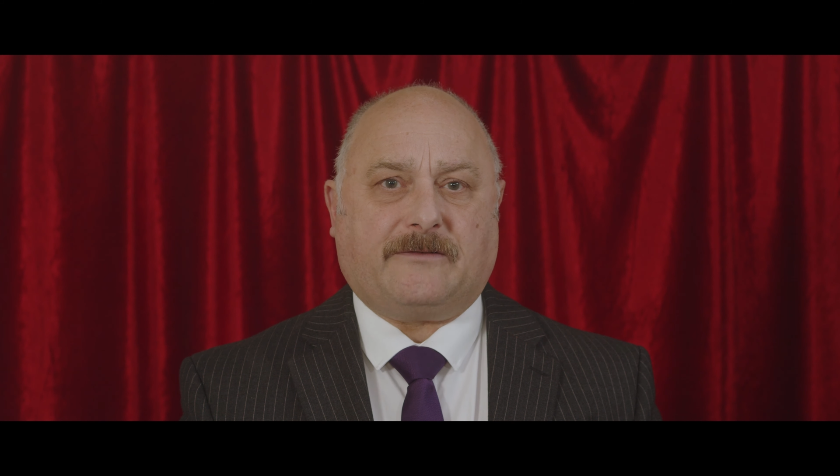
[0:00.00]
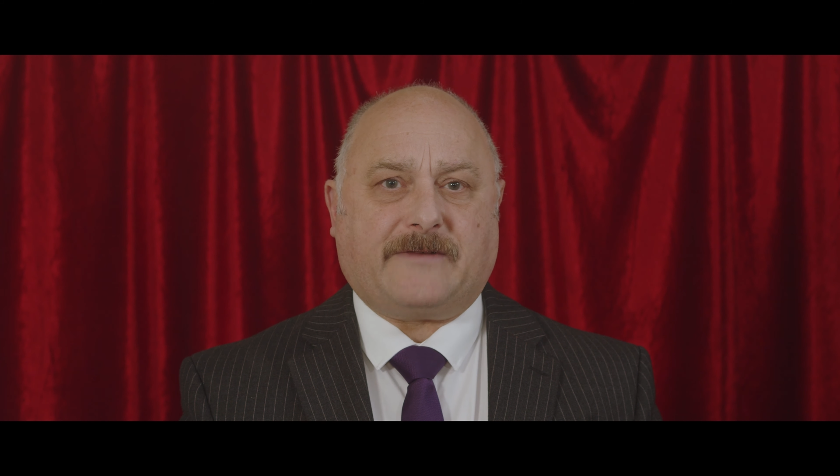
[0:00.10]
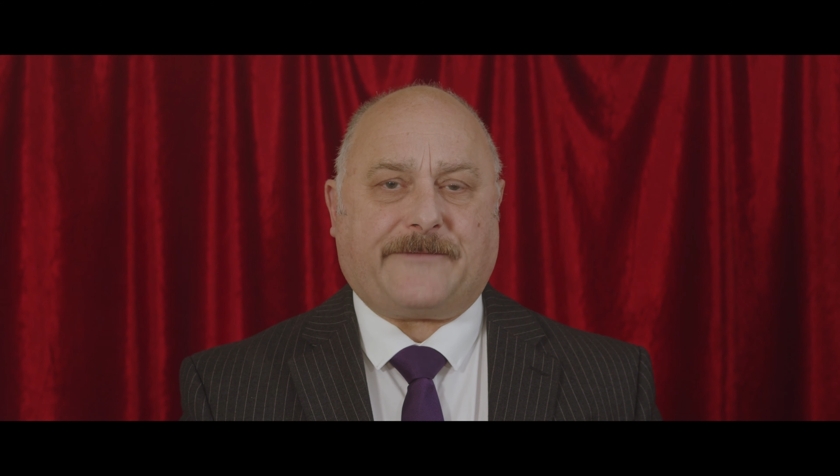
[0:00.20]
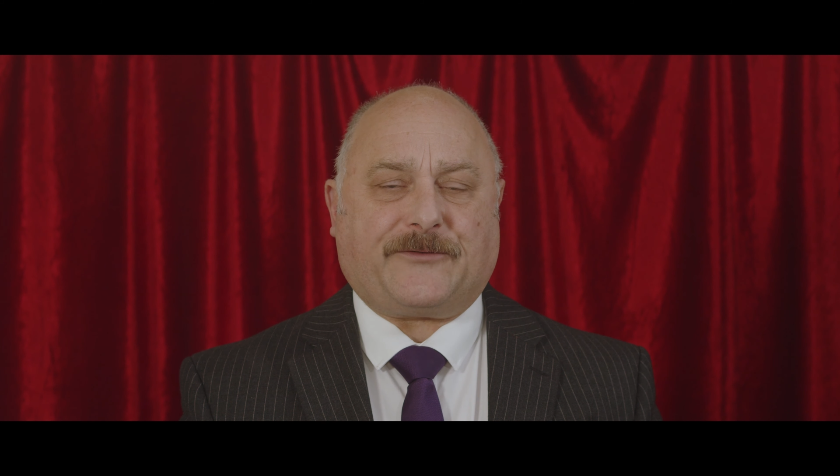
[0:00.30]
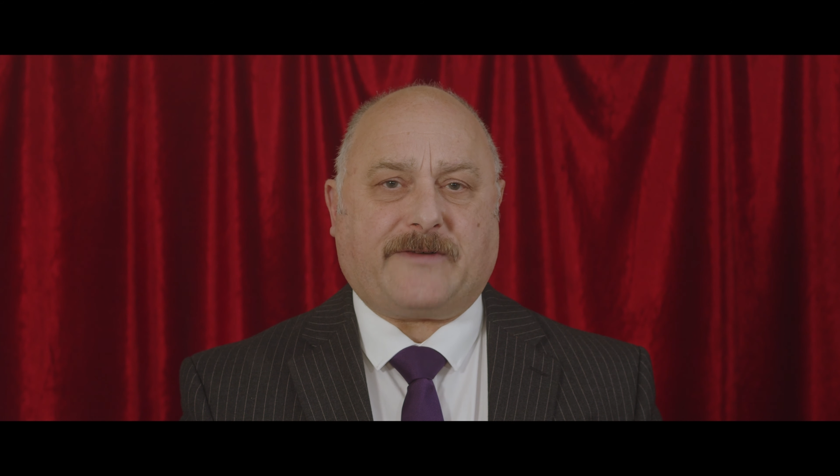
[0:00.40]

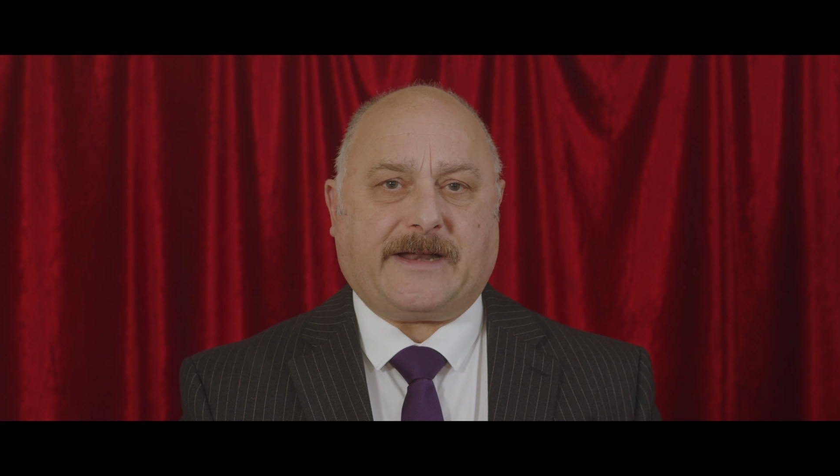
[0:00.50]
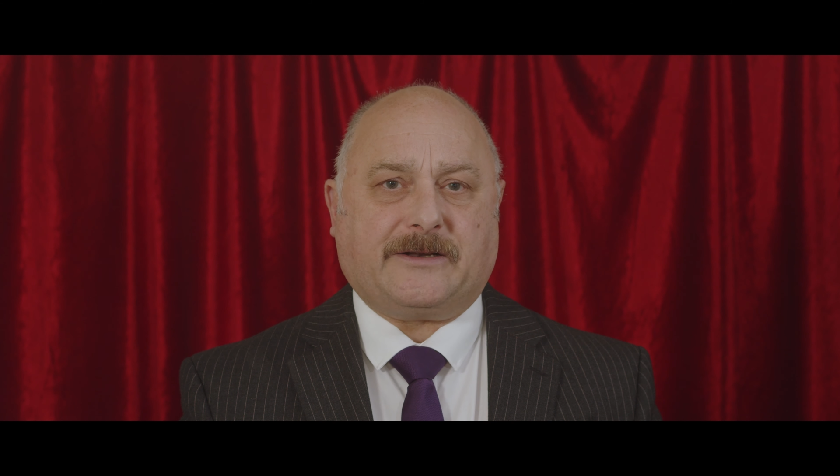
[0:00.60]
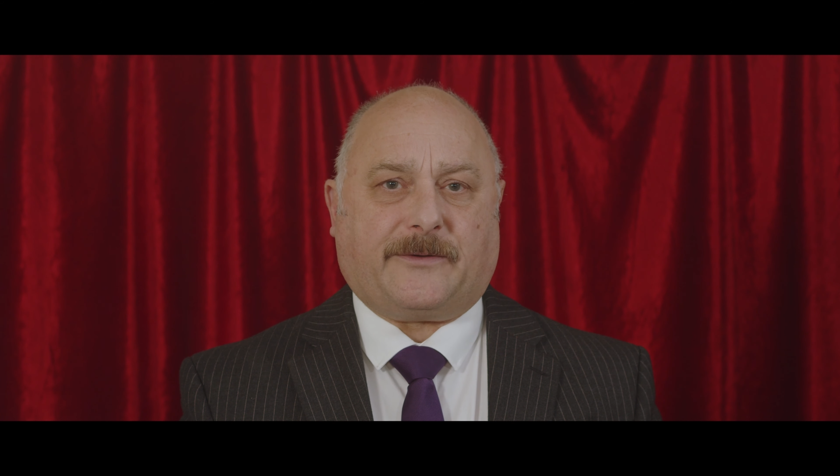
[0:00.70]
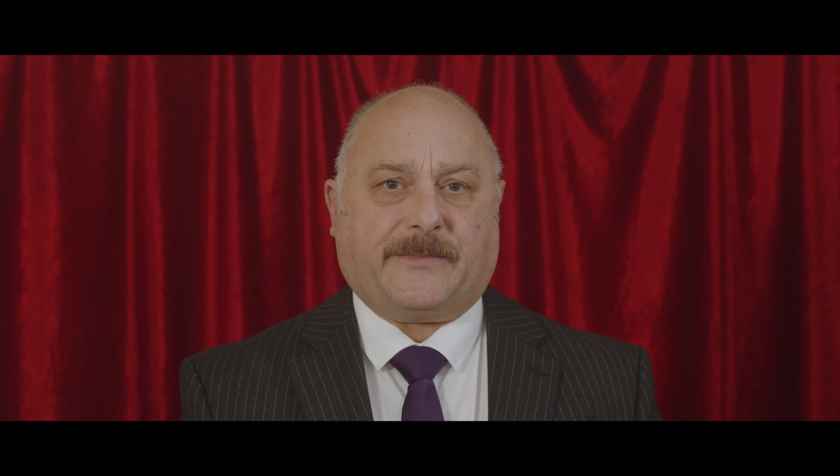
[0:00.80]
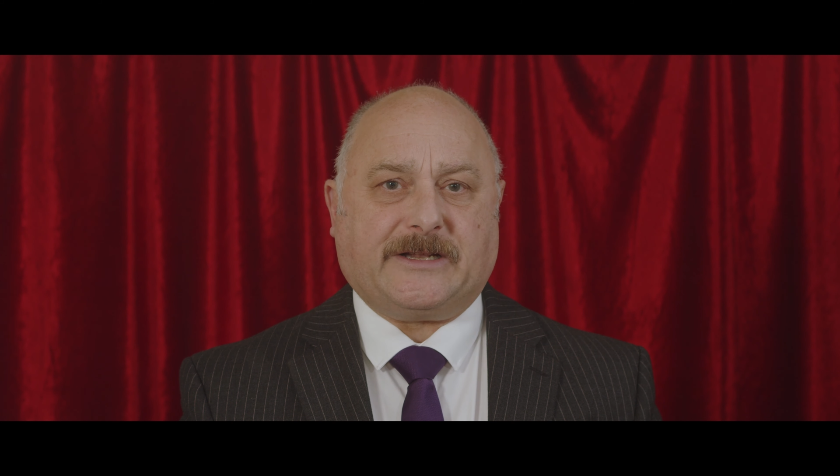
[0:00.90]

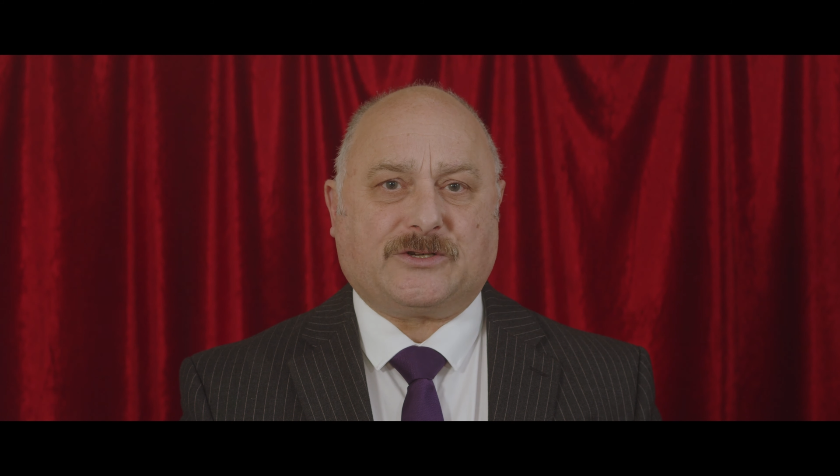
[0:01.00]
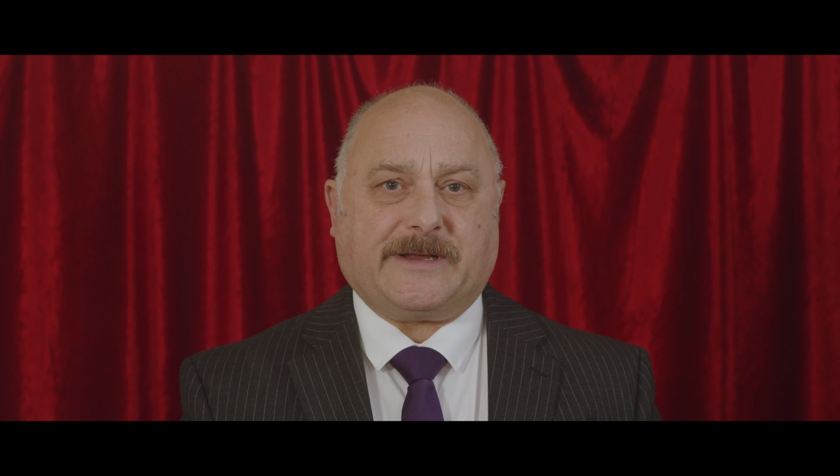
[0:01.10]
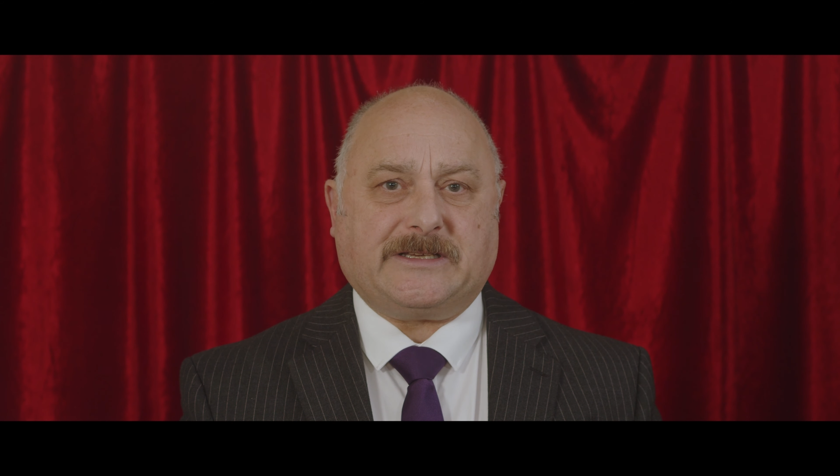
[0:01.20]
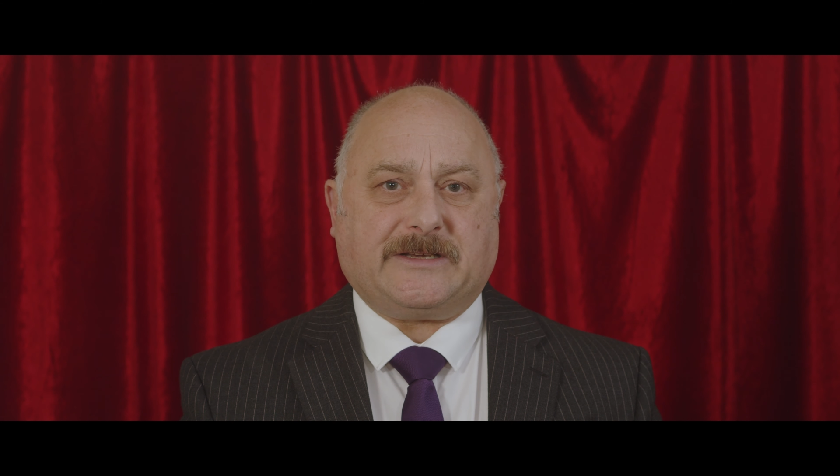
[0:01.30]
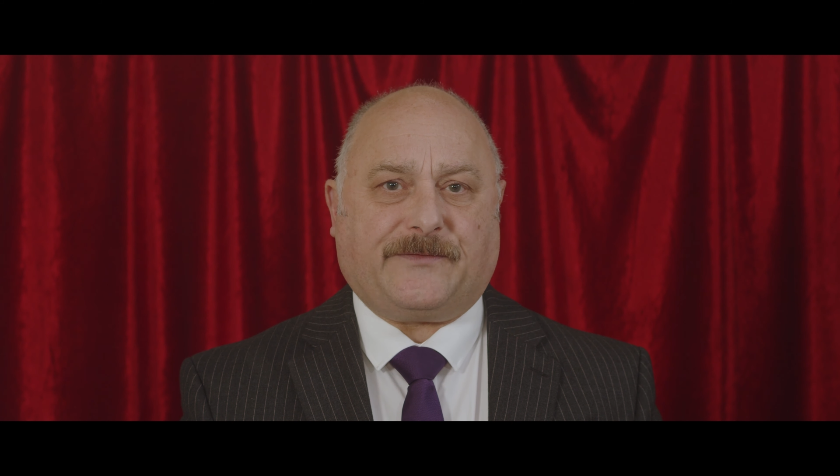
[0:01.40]
referendum in
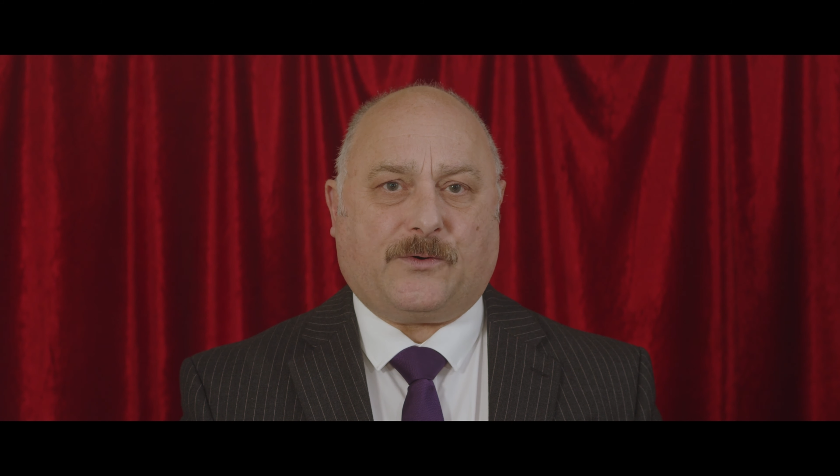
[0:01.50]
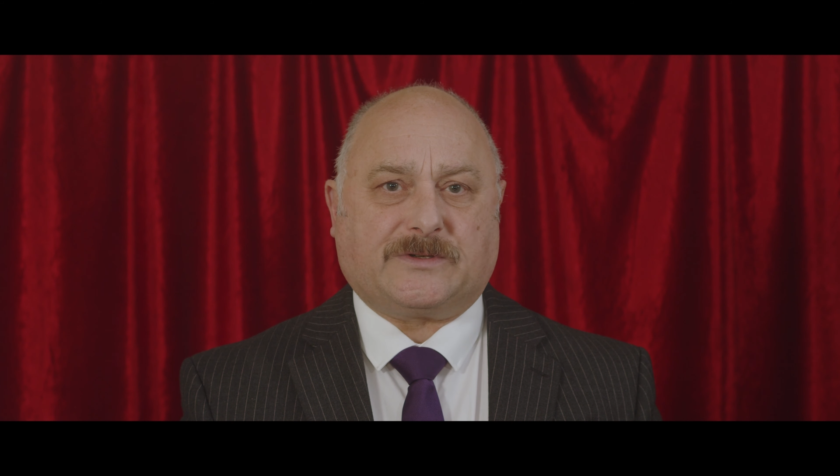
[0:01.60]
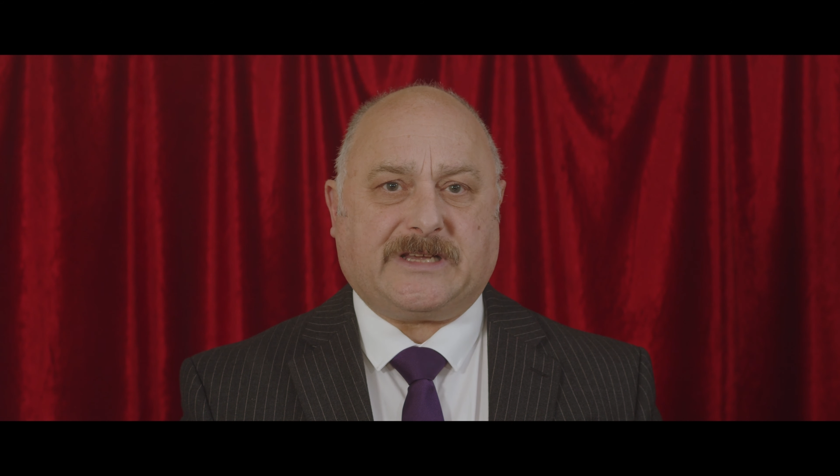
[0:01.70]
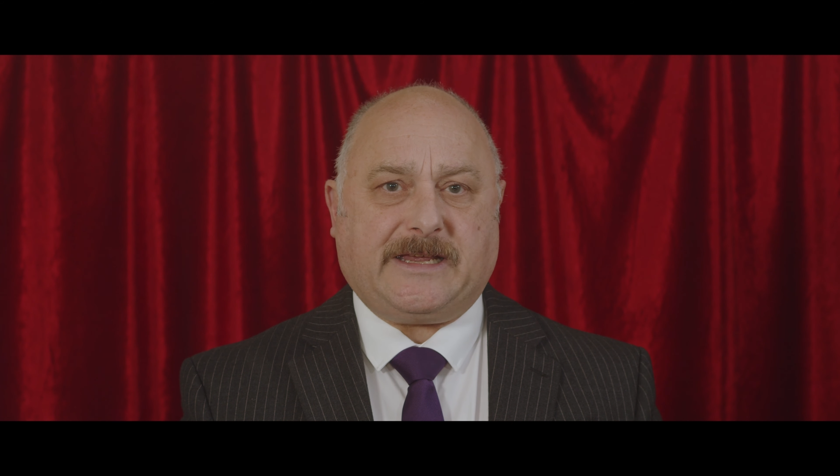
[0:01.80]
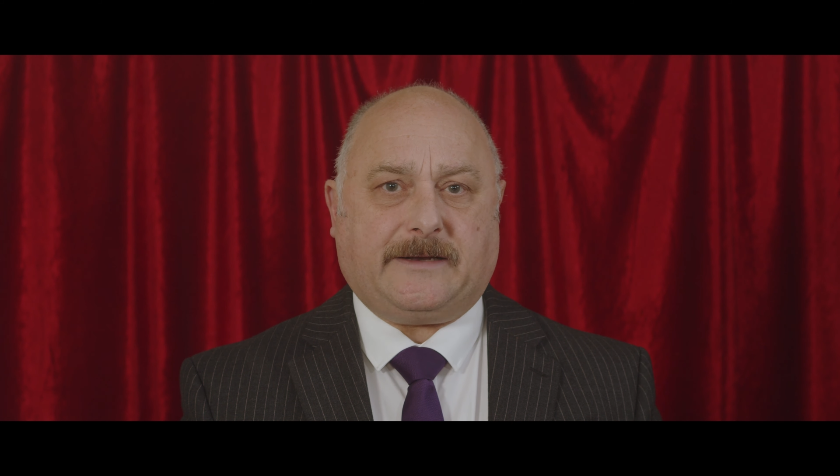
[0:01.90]
twenty
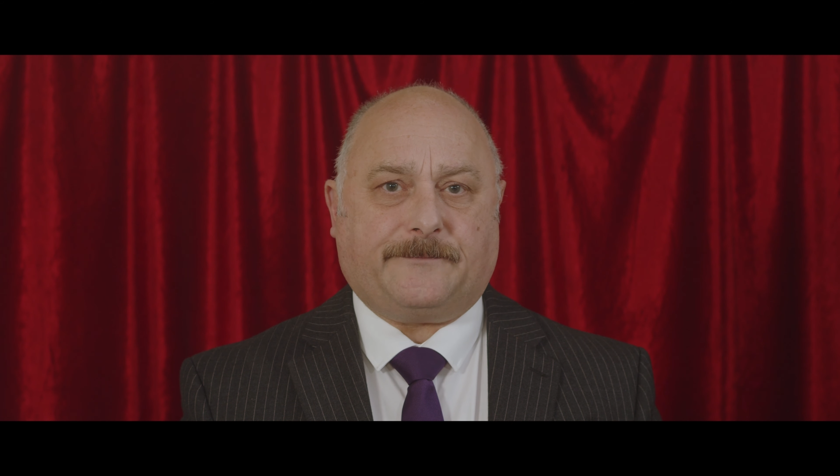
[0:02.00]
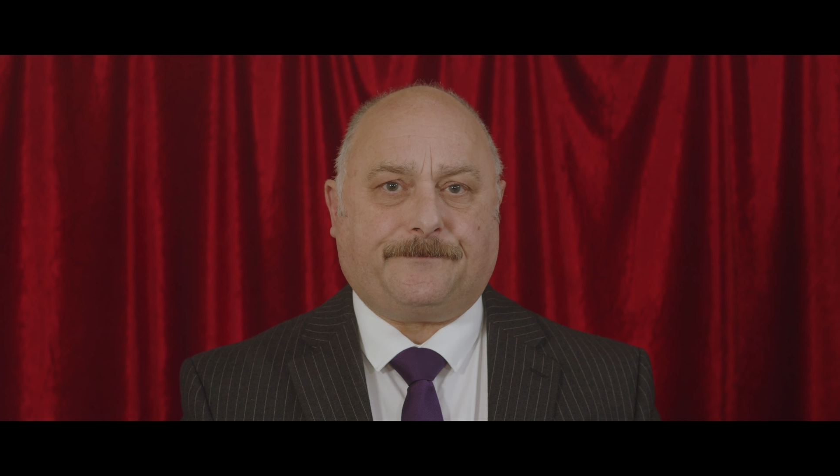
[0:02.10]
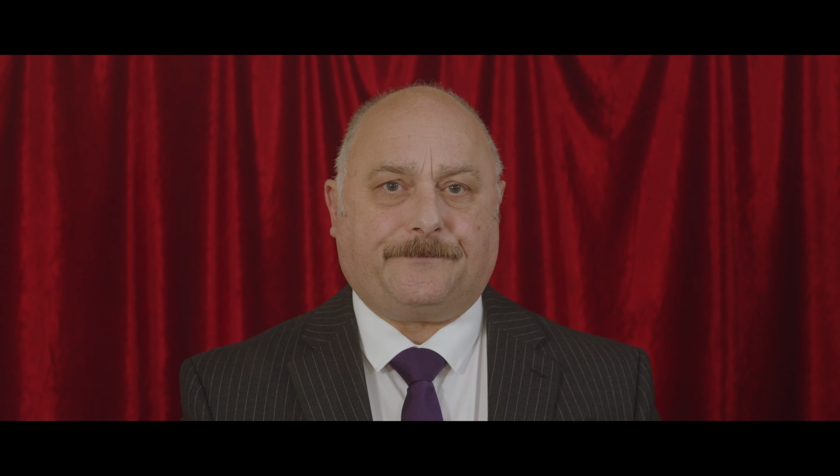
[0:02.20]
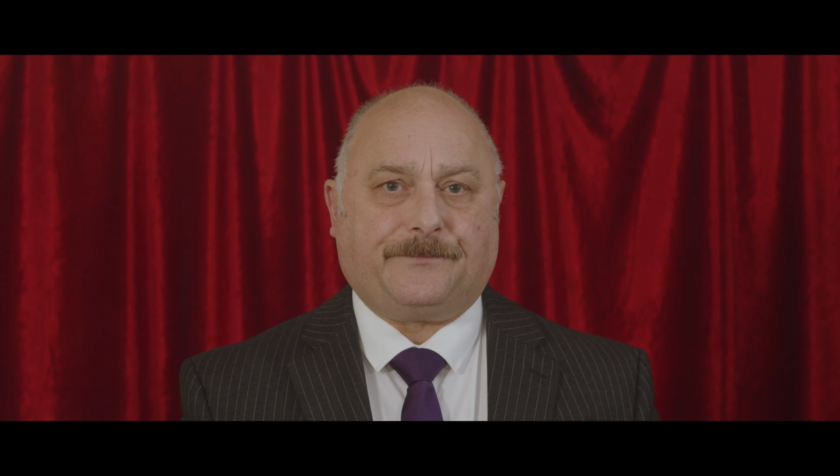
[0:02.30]
fourteen?